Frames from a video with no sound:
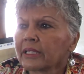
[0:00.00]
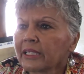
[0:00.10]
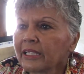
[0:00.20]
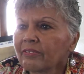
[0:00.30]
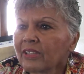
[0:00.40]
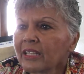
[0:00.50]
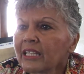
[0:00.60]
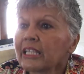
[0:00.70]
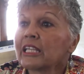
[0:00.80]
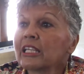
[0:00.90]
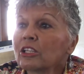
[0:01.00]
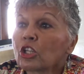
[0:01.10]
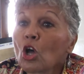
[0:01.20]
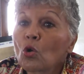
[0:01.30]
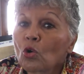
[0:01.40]
Even the
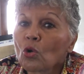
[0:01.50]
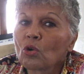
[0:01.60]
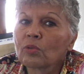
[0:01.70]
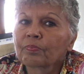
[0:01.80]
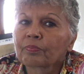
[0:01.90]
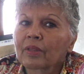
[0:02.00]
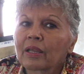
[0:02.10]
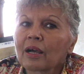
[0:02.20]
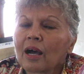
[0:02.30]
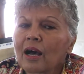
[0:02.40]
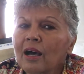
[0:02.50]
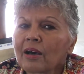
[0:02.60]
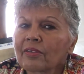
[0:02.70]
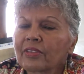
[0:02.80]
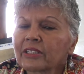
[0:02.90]
local,
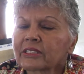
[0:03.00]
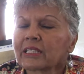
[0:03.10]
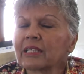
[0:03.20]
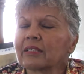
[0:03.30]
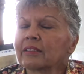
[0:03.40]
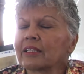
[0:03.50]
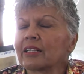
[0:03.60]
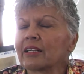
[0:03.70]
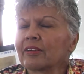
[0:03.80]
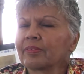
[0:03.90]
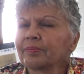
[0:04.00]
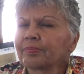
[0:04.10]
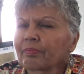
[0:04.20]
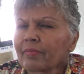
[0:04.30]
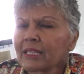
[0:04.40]
there's a
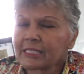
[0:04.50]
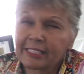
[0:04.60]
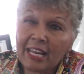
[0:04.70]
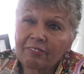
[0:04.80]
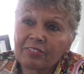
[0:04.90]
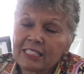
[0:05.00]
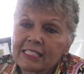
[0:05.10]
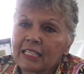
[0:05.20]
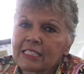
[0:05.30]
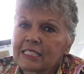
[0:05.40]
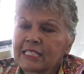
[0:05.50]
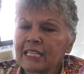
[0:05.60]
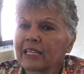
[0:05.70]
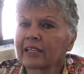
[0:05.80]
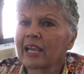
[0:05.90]
state
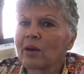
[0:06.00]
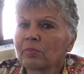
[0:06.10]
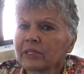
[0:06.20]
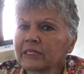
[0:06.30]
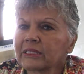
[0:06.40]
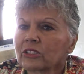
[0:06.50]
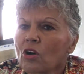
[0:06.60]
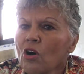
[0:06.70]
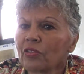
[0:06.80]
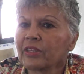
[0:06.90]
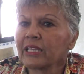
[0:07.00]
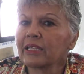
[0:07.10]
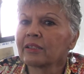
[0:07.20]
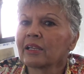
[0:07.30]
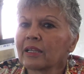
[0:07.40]
facility in Gallipolis called the